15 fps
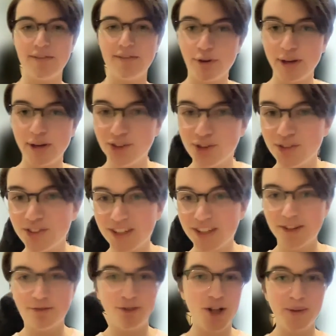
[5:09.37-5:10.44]
If you're interested
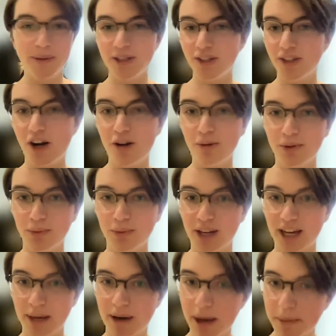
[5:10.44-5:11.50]
in following along with
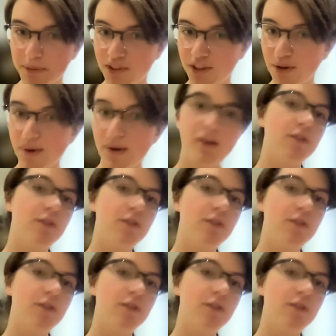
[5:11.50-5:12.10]
what I'm up to,